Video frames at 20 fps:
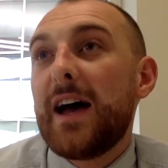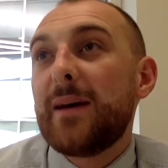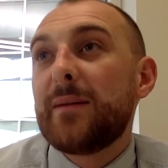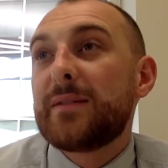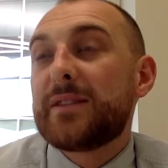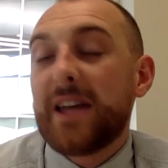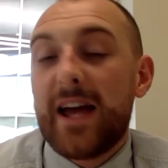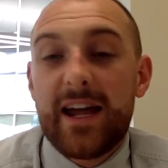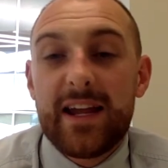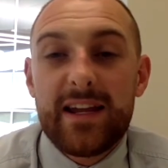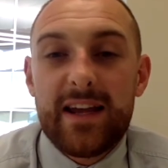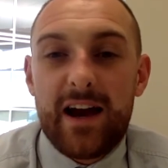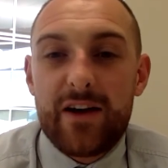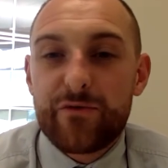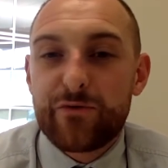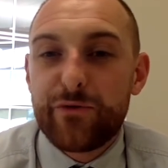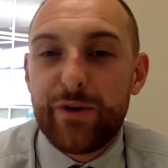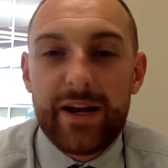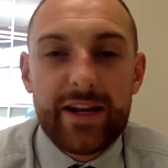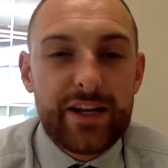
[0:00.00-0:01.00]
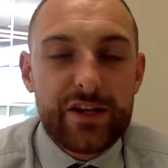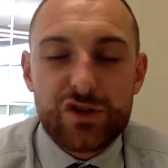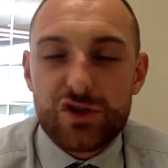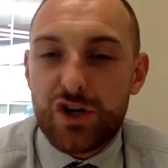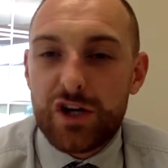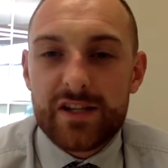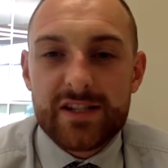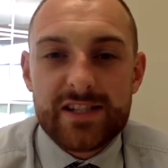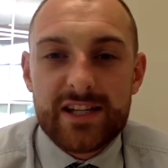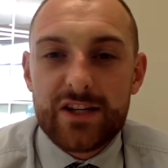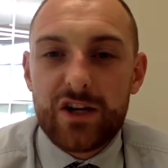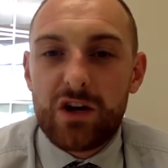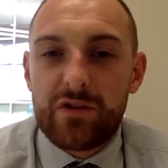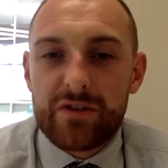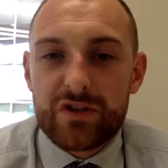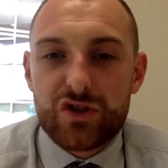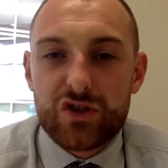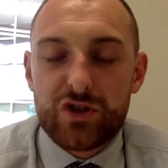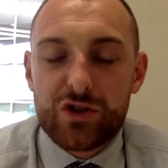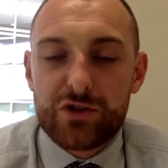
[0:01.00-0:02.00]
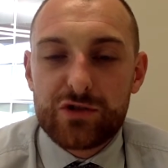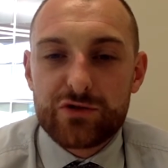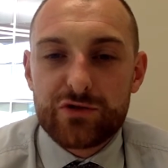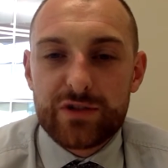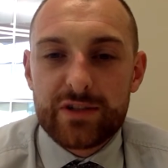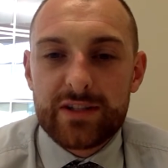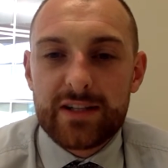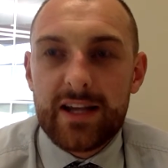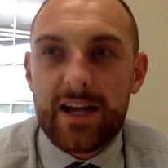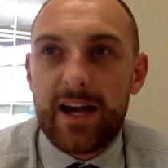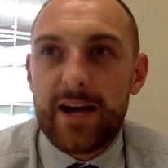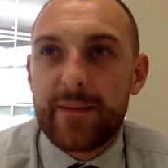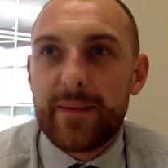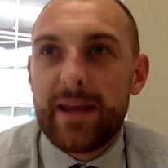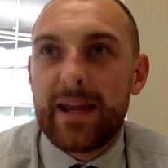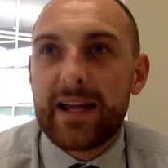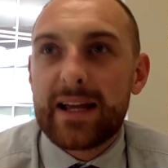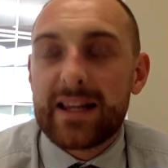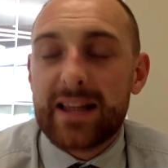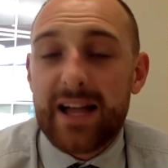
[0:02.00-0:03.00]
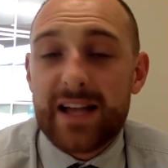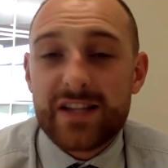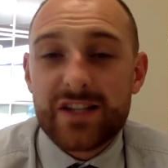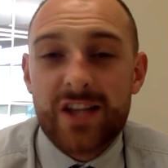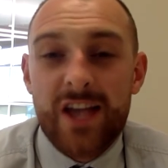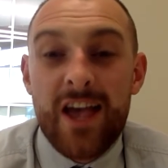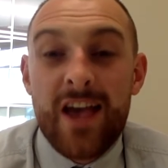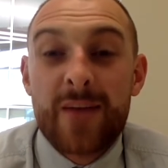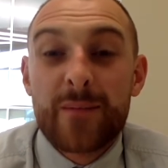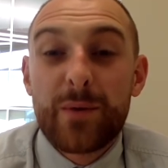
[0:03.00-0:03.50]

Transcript: day. I've really enjoyed seeing all the children in class,